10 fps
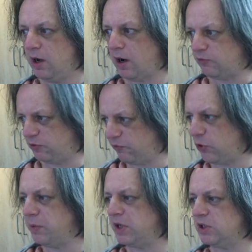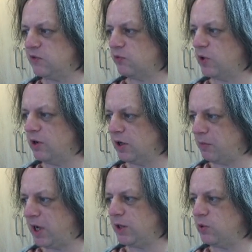After a few minutes of work and
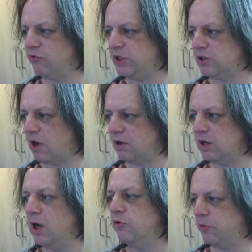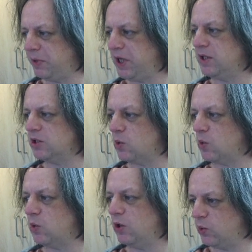manual restart, Rapidus
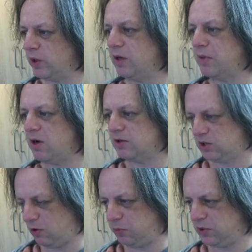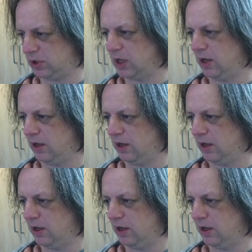core loading bar stops.